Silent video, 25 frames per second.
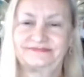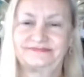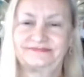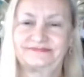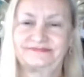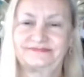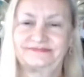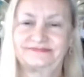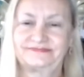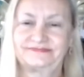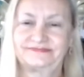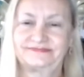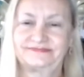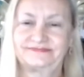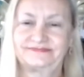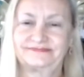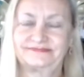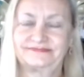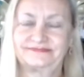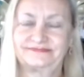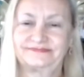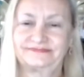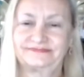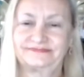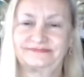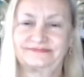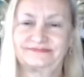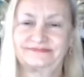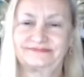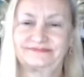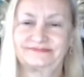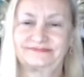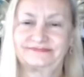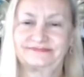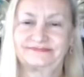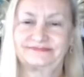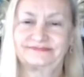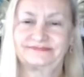
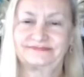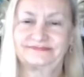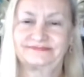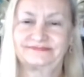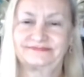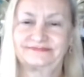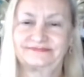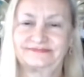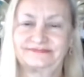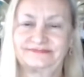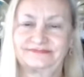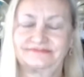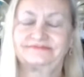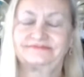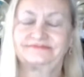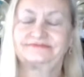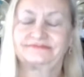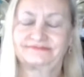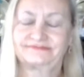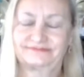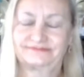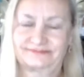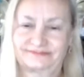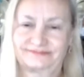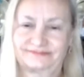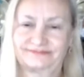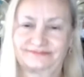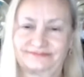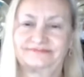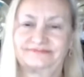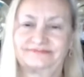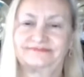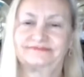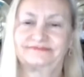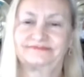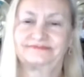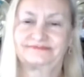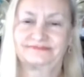This person isn't speaking.